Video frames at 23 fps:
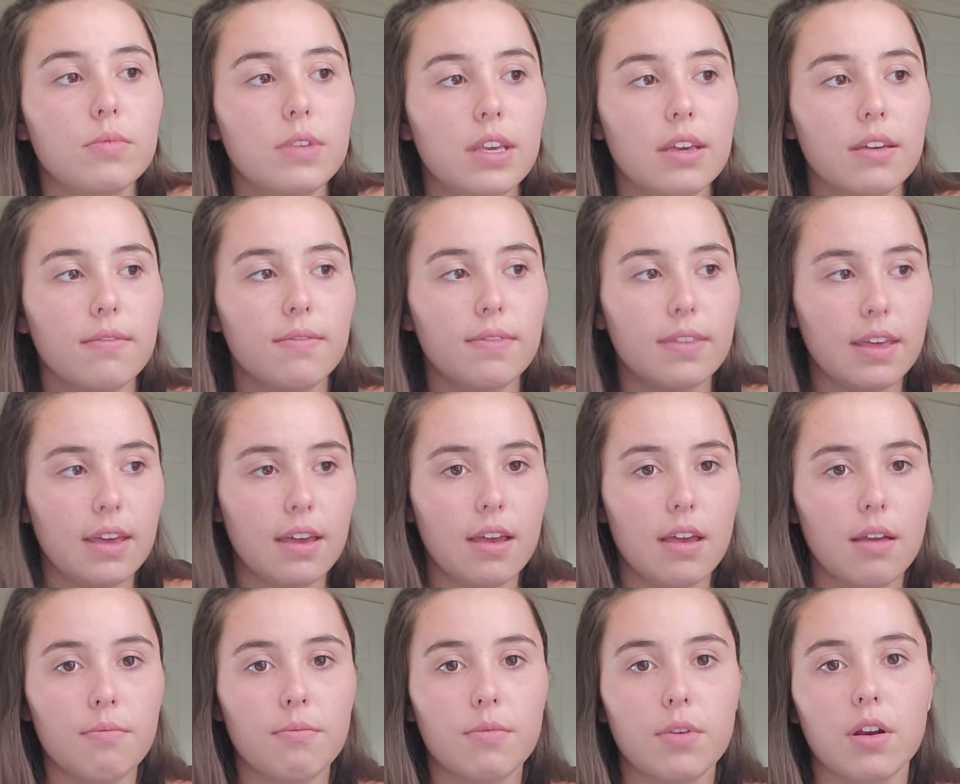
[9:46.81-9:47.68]
give
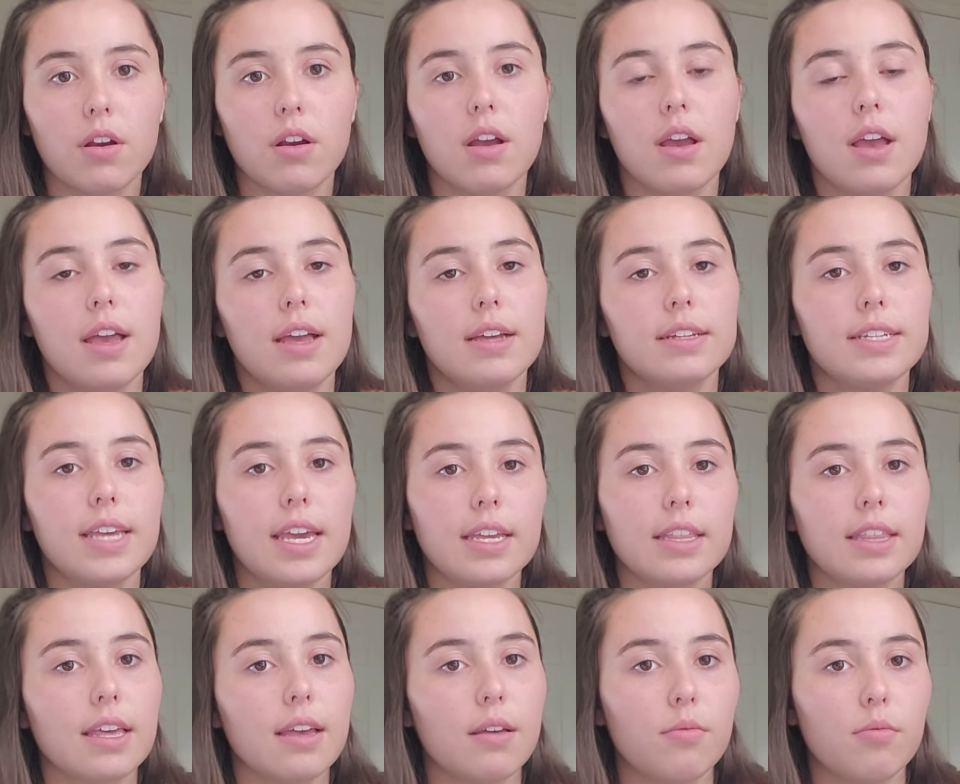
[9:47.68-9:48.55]
them or
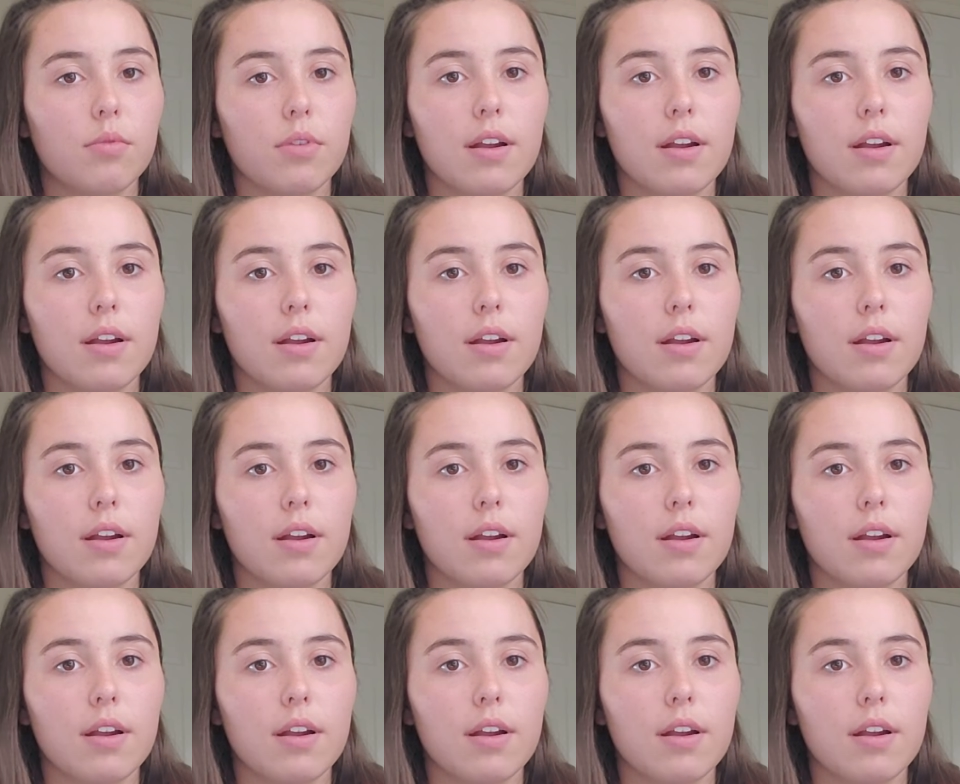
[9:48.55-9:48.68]
take them